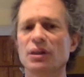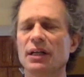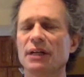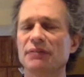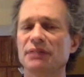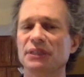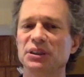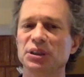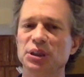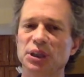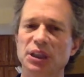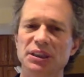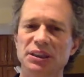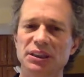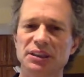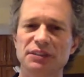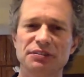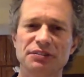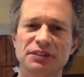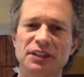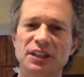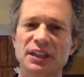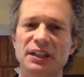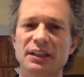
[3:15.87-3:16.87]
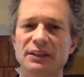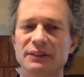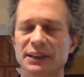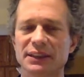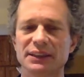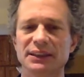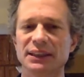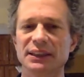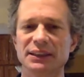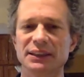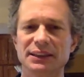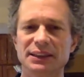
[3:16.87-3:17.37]
have to justify our
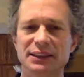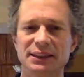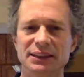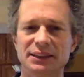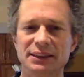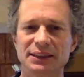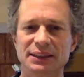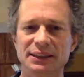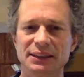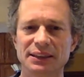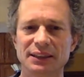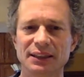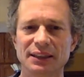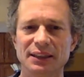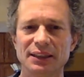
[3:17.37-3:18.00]
existence,